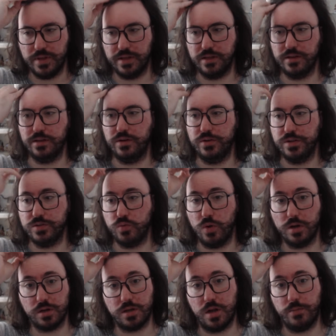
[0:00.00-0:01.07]
There is
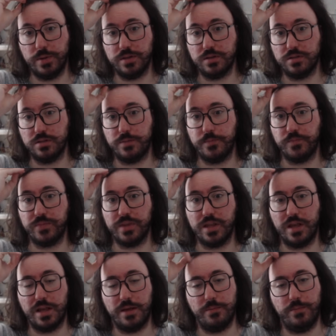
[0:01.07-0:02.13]
one comment
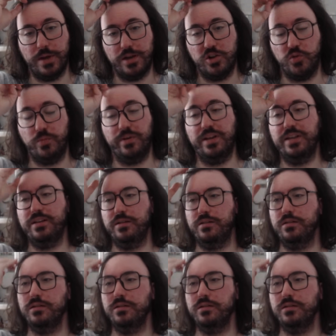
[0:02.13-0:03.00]
by Duclean,